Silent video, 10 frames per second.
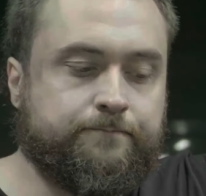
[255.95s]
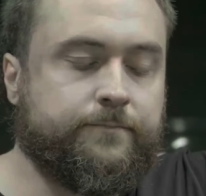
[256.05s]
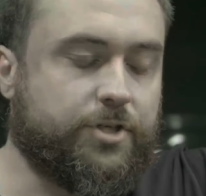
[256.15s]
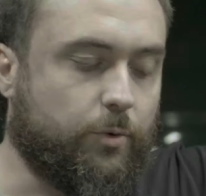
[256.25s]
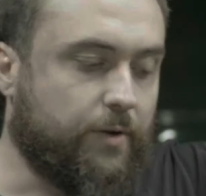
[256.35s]

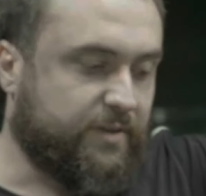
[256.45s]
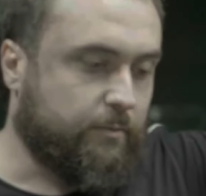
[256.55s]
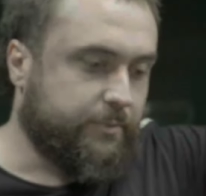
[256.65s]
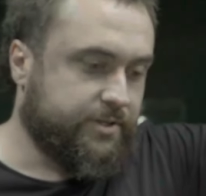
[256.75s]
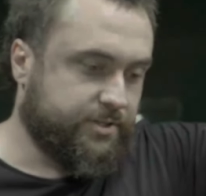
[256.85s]
So we'll have to come
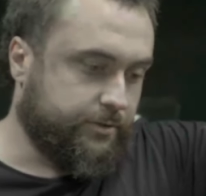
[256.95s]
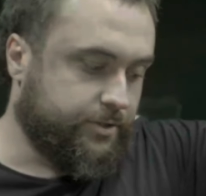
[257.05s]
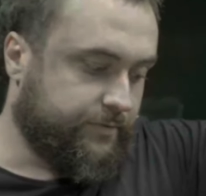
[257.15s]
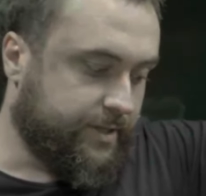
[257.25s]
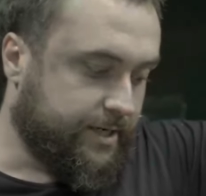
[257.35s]
up with a
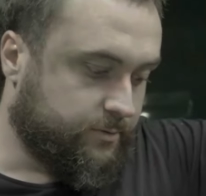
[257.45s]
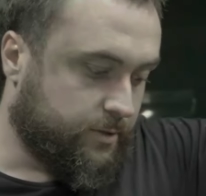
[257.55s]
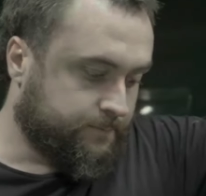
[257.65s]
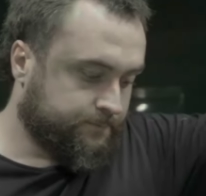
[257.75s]
solution for that as well.